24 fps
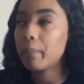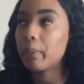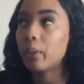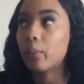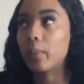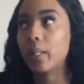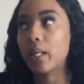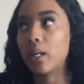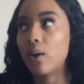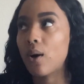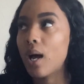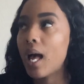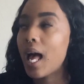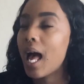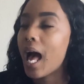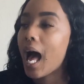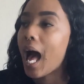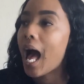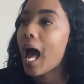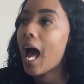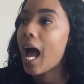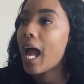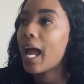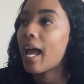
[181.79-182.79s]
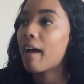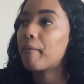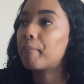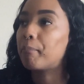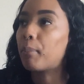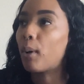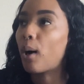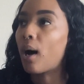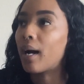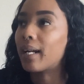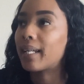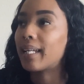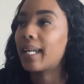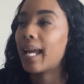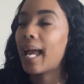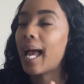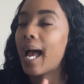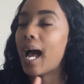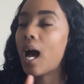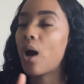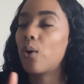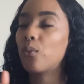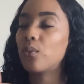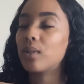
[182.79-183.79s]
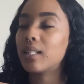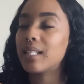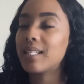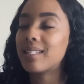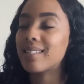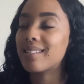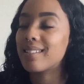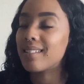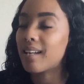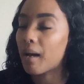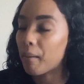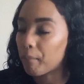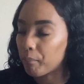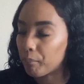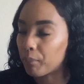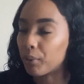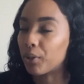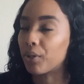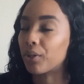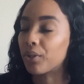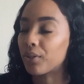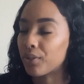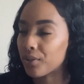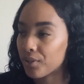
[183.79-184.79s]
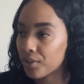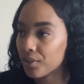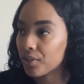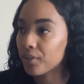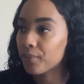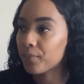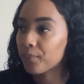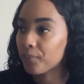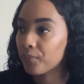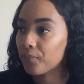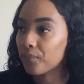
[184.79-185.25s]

Keep it real, I have bought countless numbers